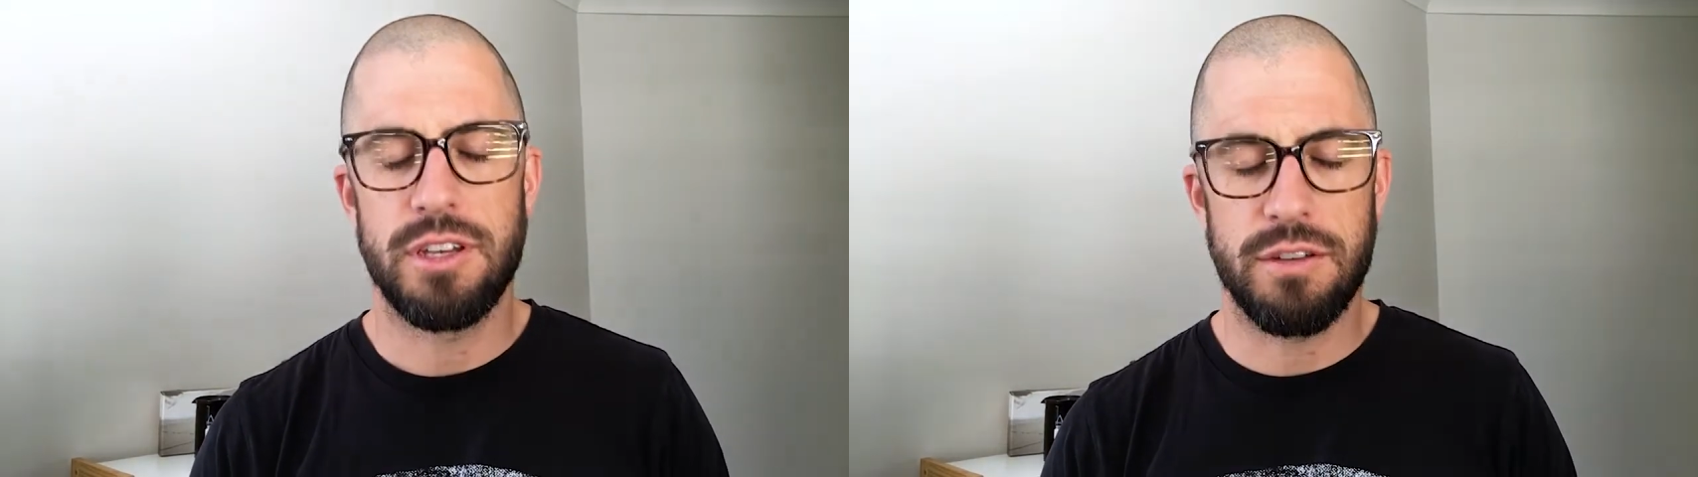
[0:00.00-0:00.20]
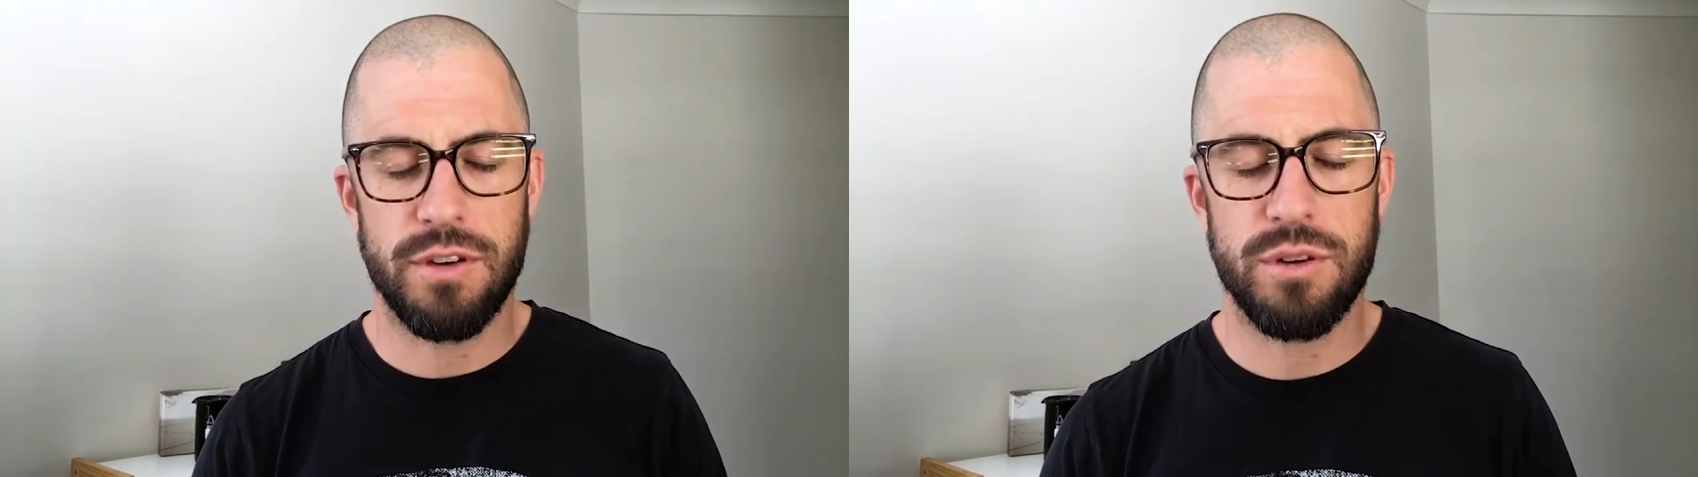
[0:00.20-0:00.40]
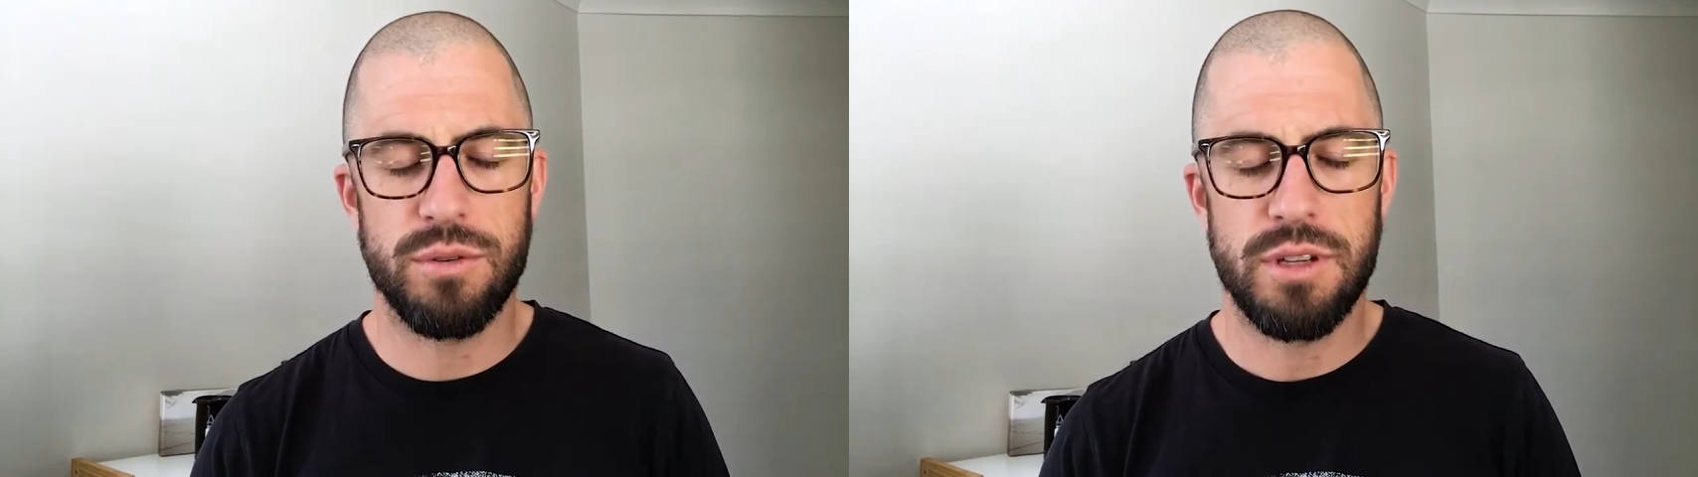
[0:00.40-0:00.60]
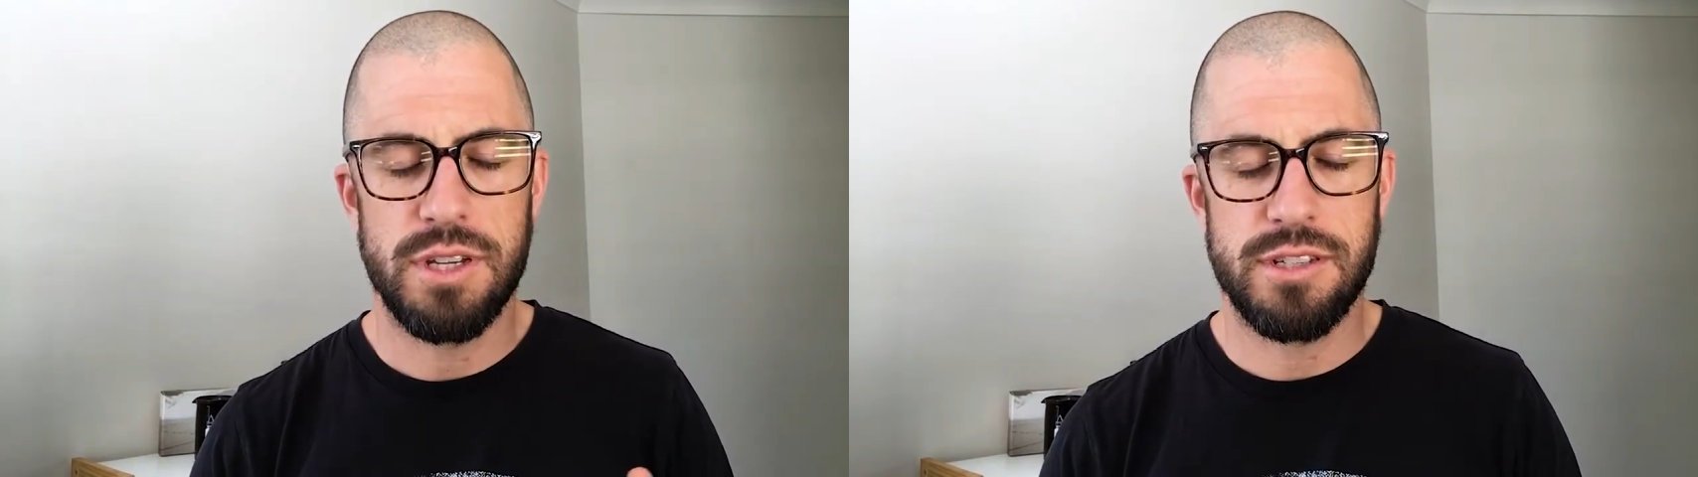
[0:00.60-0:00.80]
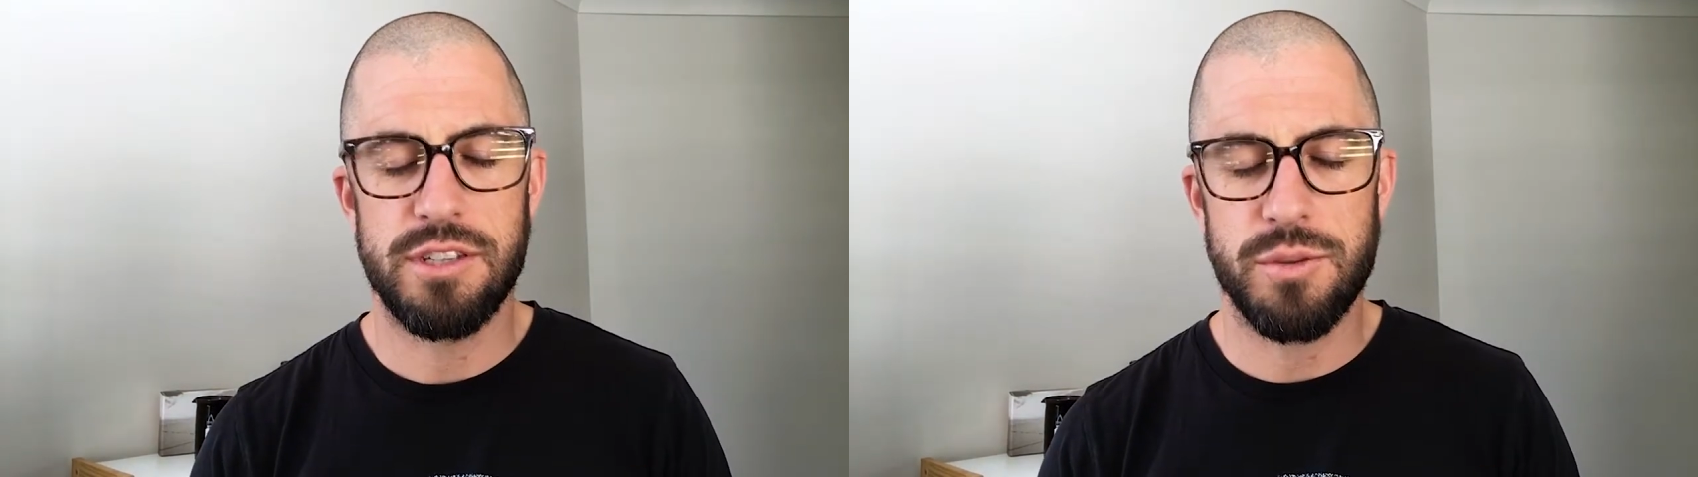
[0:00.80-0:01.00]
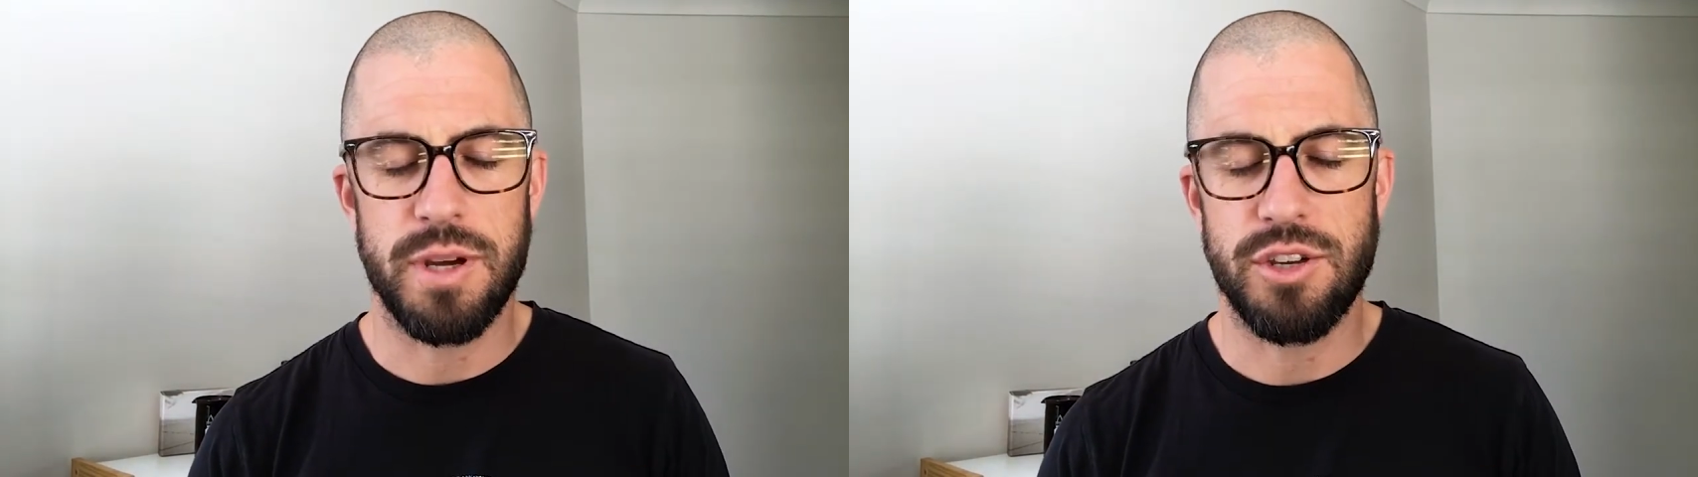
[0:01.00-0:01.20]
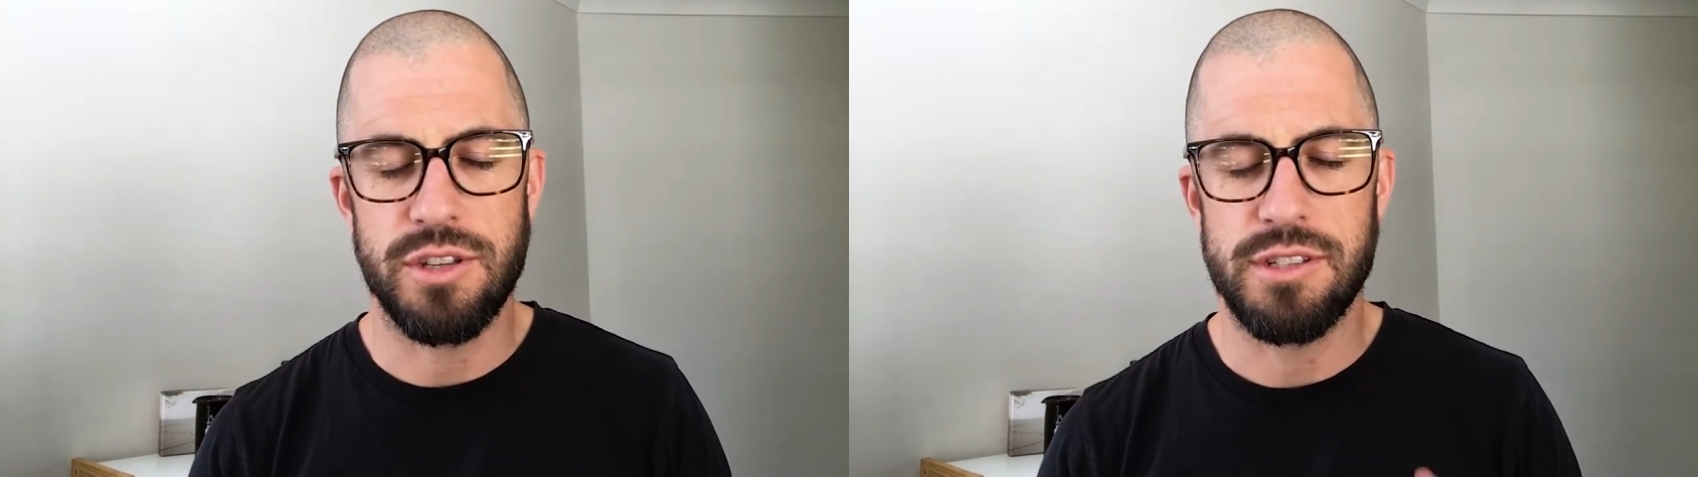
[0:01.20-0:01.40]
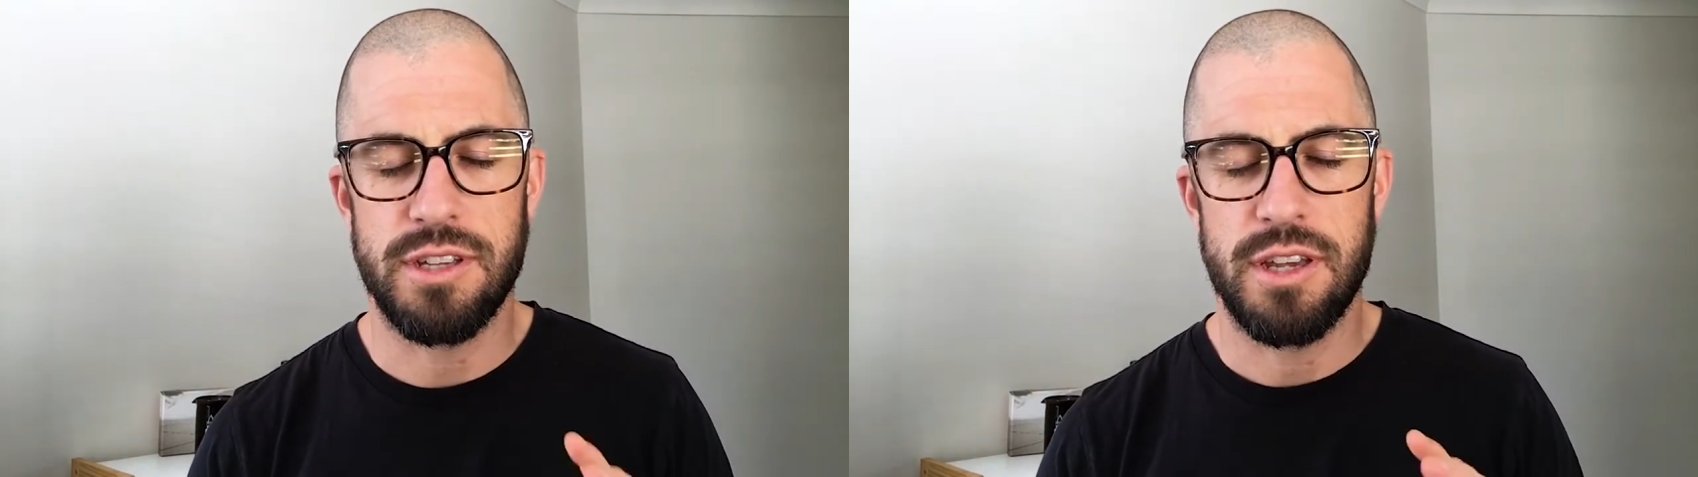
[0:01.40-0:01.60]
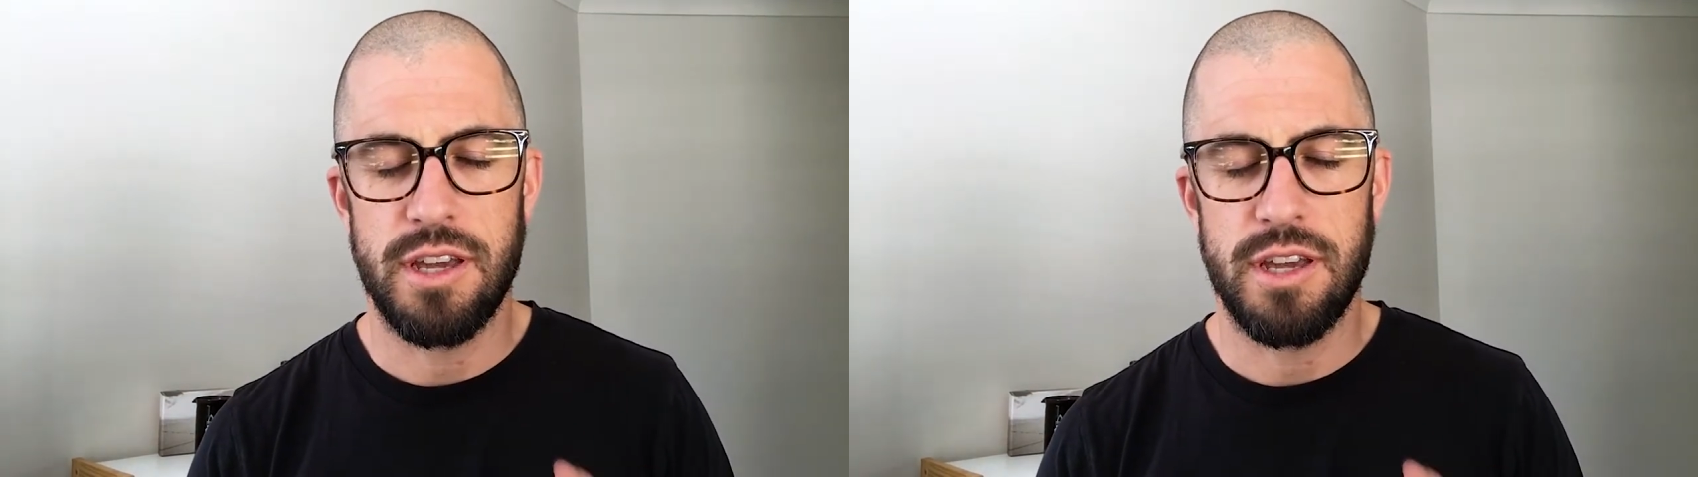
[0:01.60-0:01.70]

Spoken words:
difficult situations